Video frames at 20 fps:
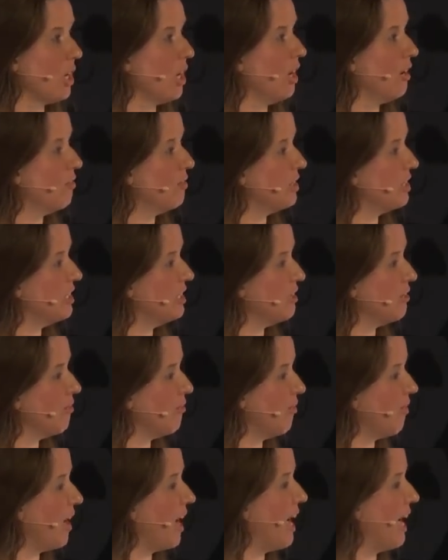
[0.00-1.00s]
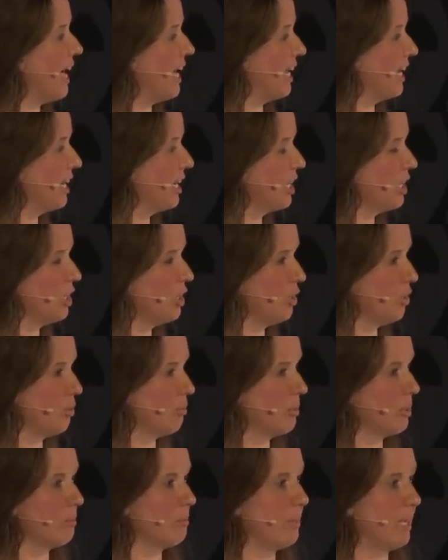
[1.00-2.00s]
of a divine
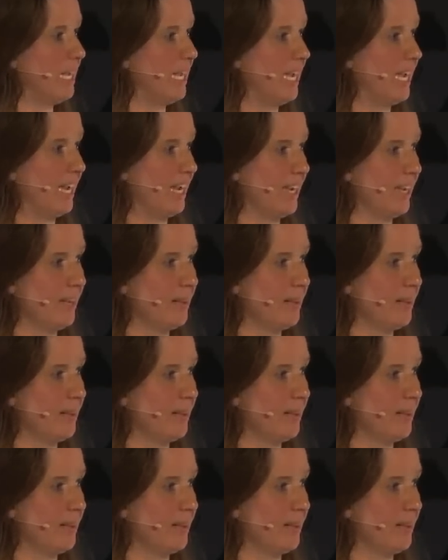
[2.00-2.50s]
human being?